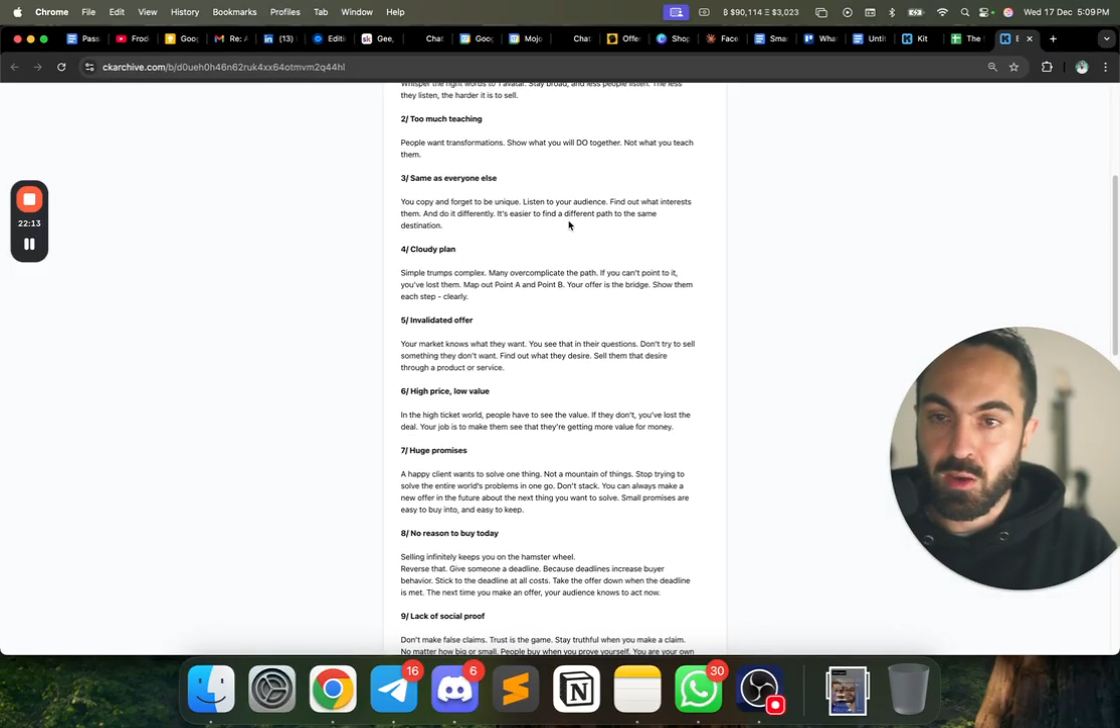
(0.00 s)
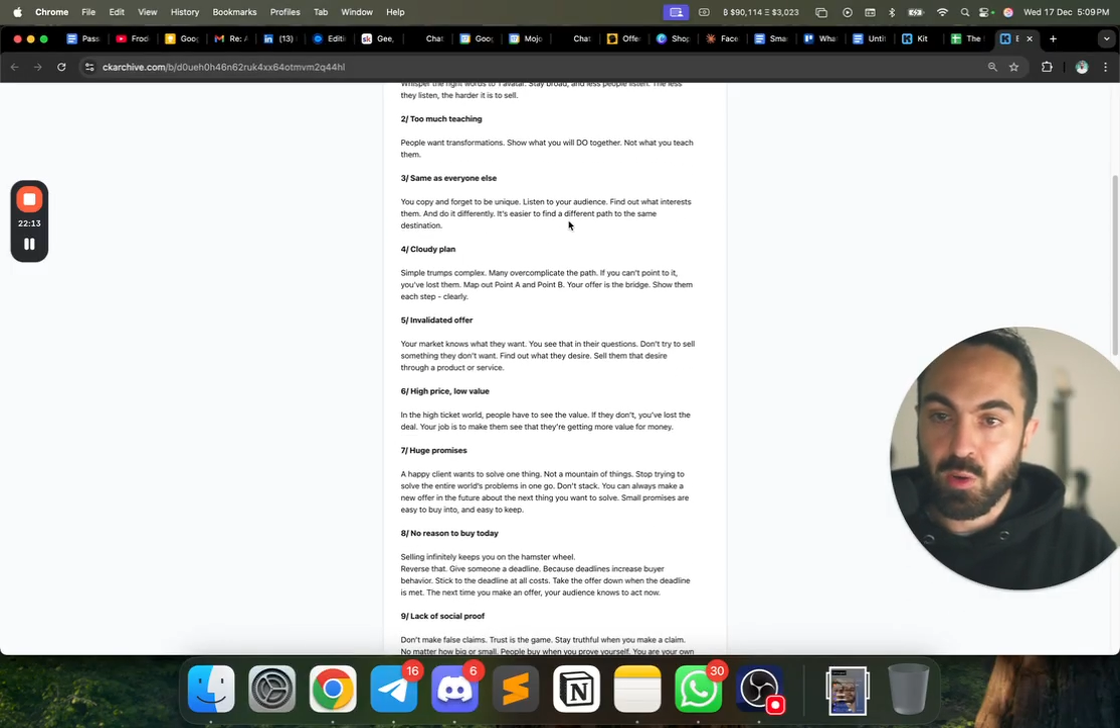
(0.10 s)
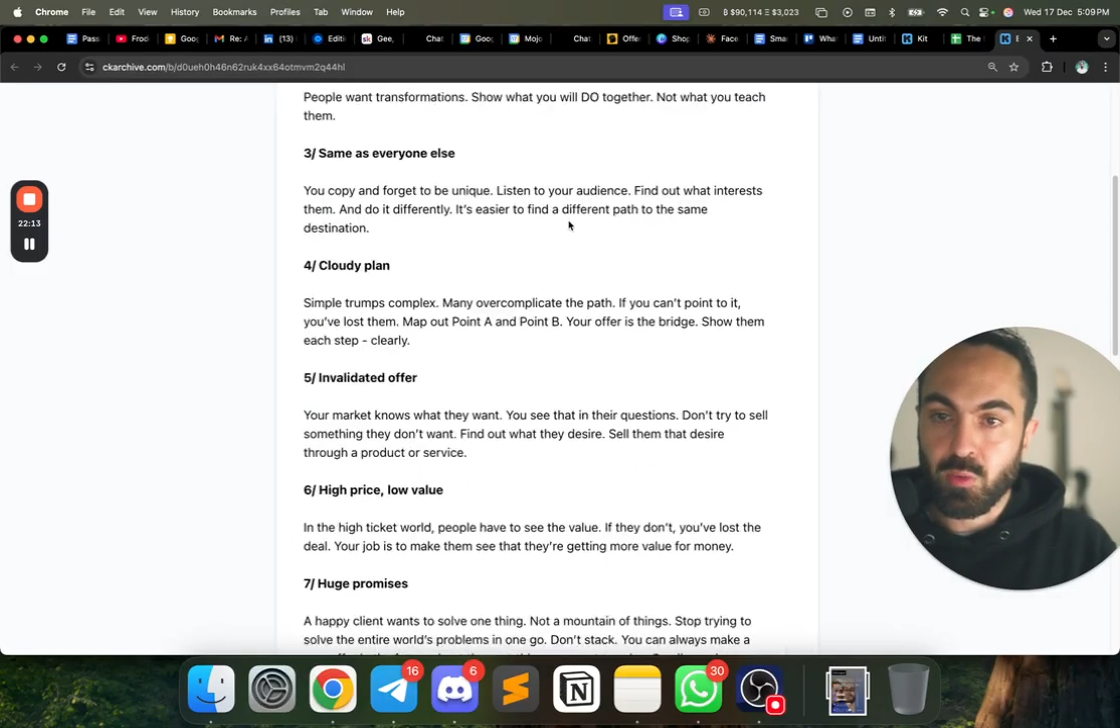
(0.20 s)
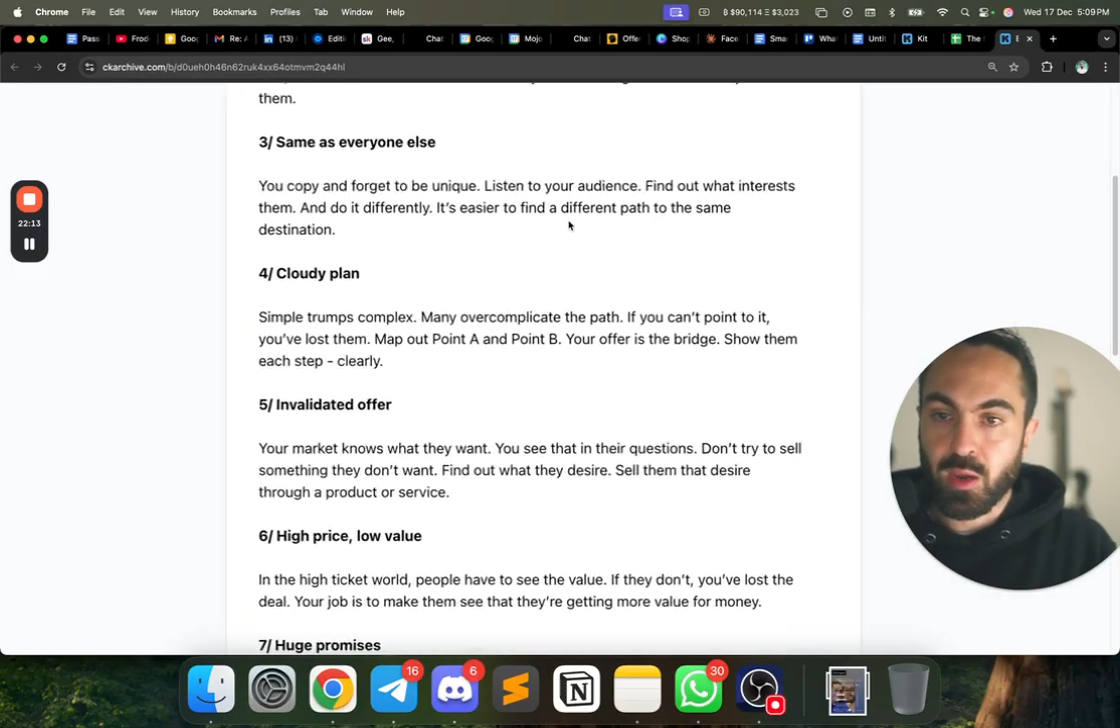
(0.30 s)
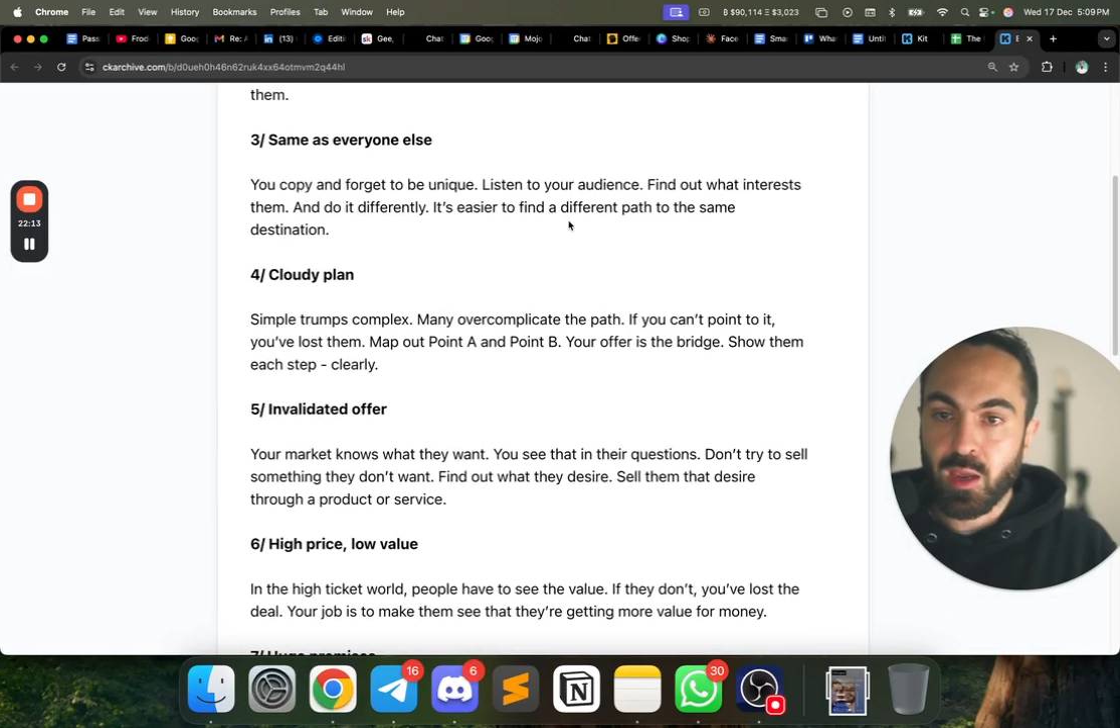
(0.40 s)

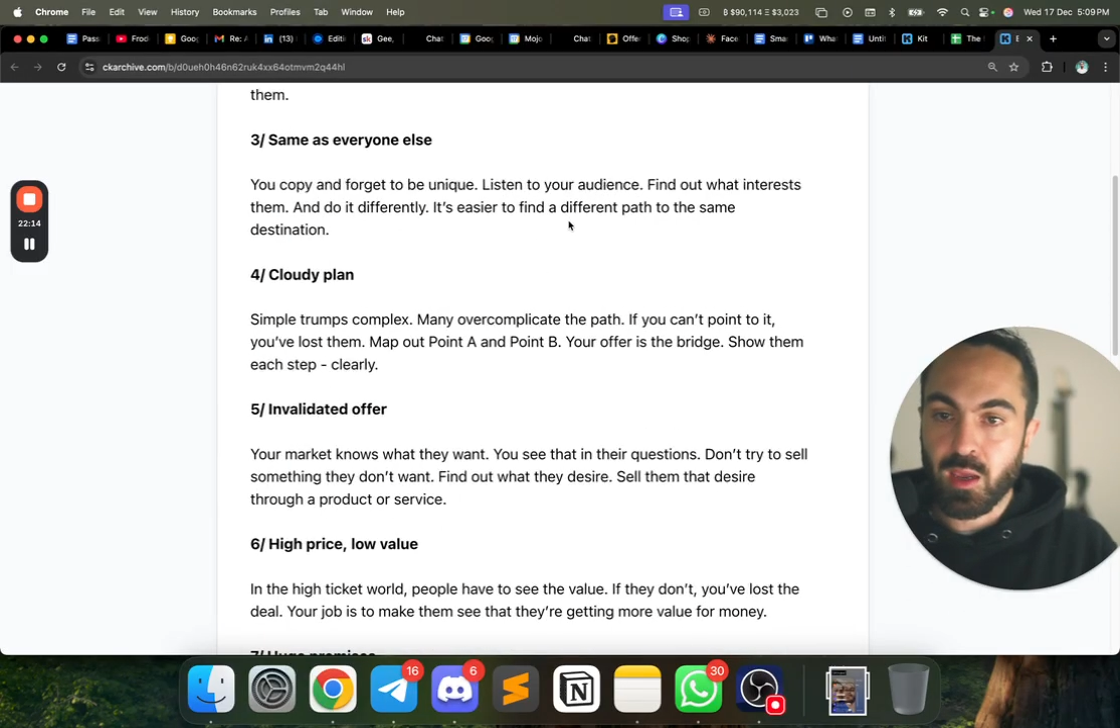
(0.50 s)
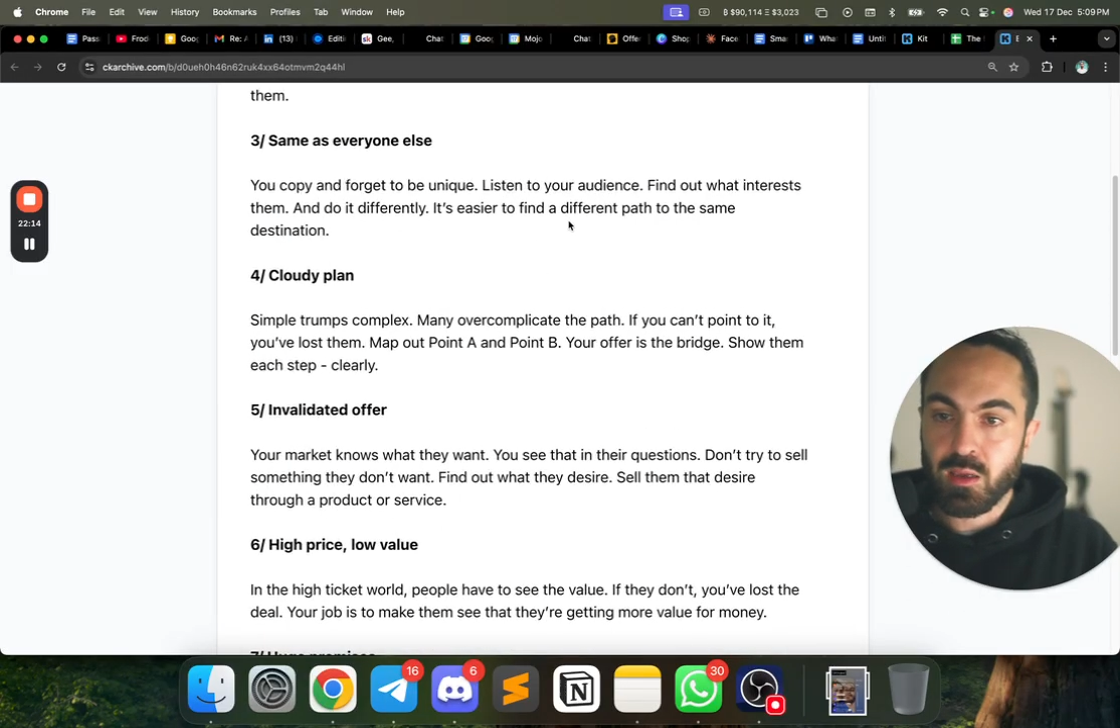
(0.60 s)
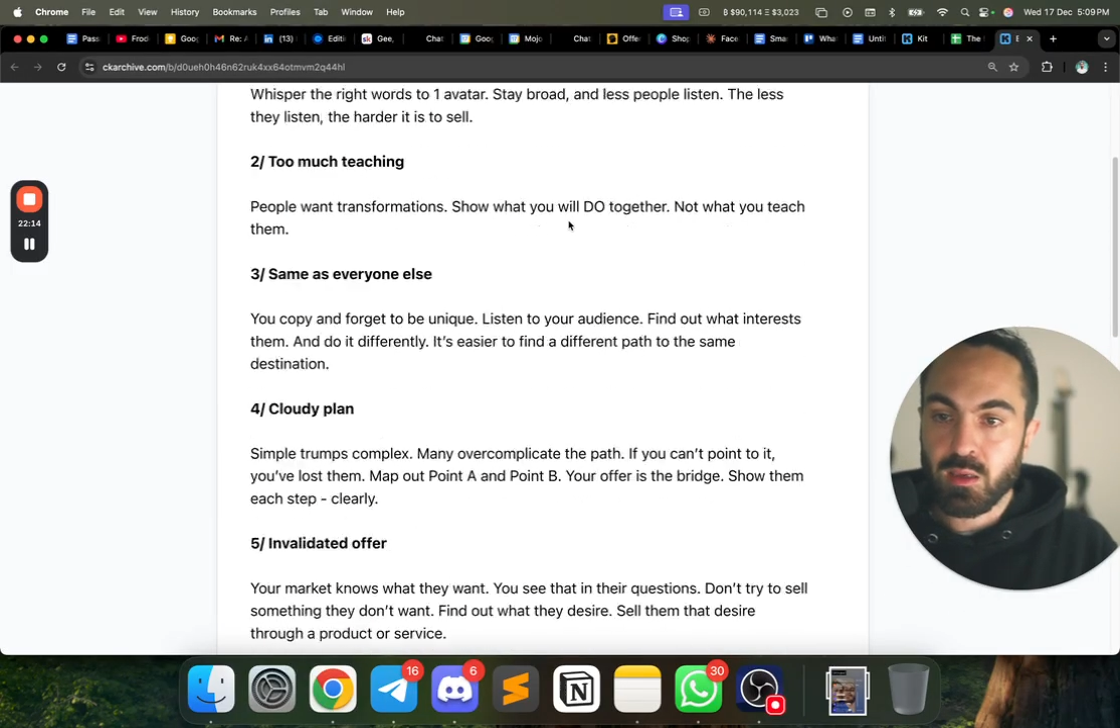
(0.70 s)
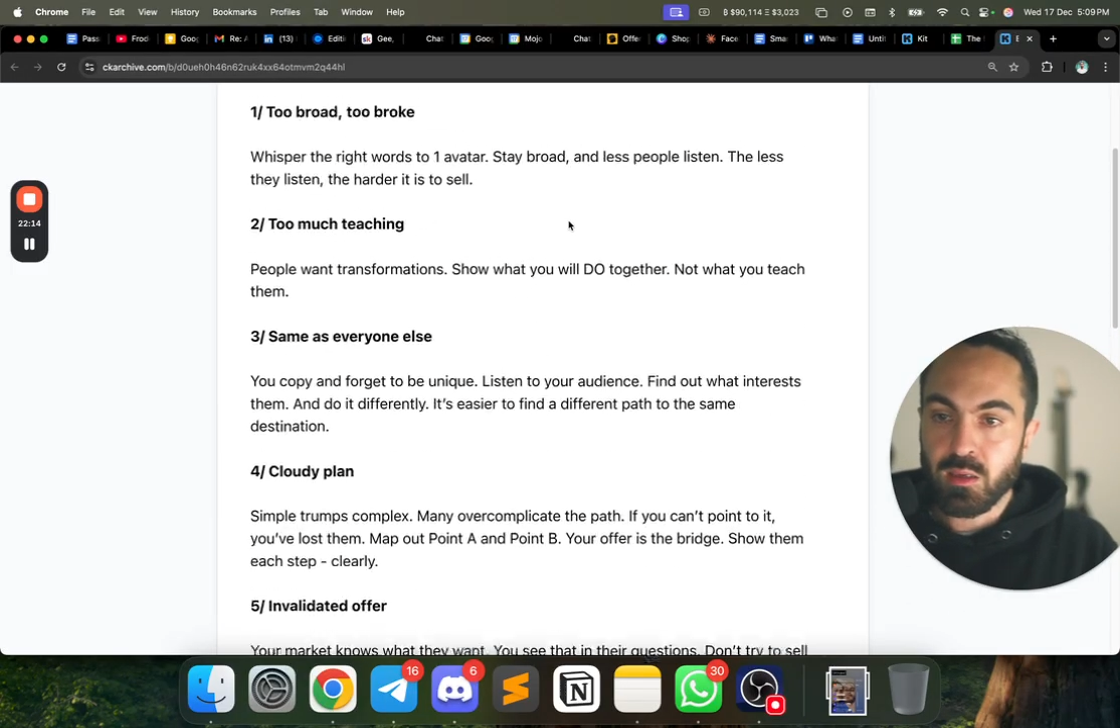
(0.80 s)
okay,